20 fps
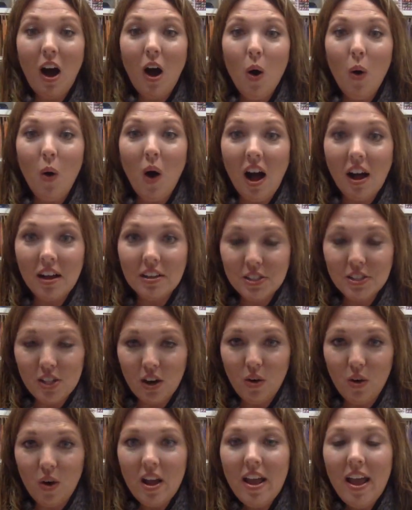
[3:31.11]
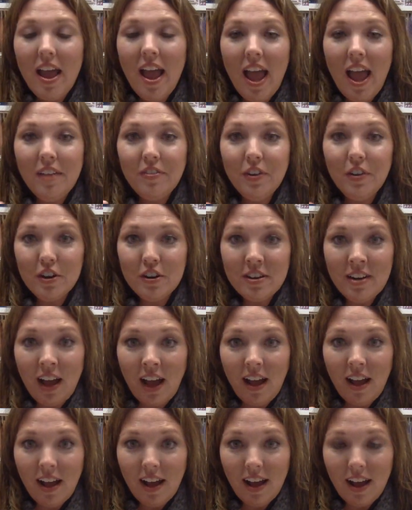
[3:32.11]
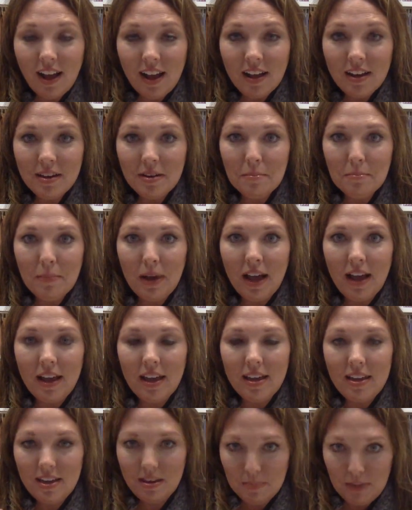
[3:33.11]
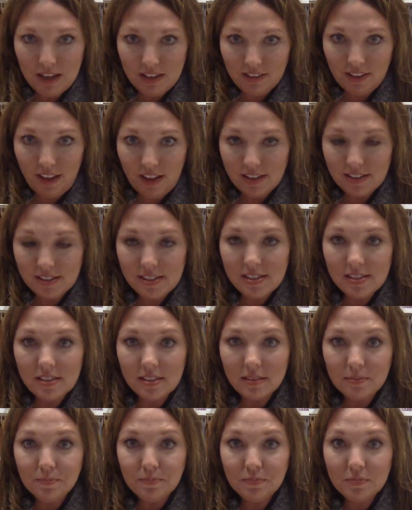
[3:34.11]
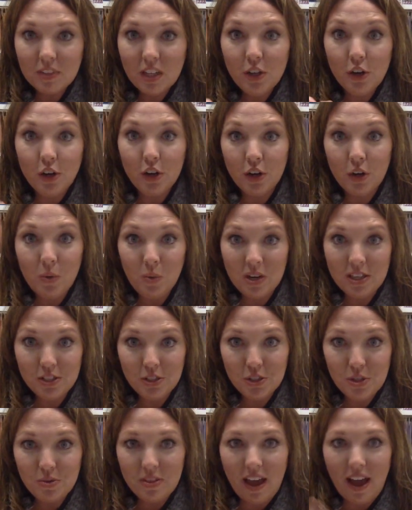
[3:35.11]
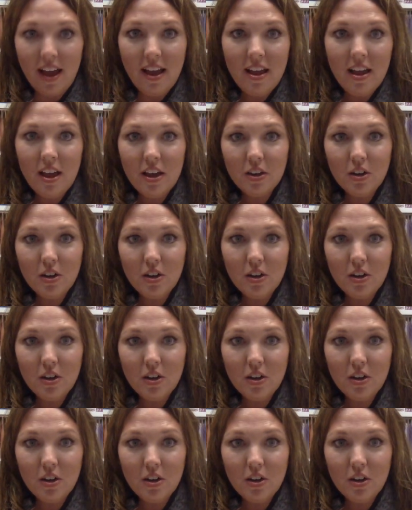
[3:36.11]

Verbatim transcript: Oh, also, if you're not on my email list, you're going to want to do that.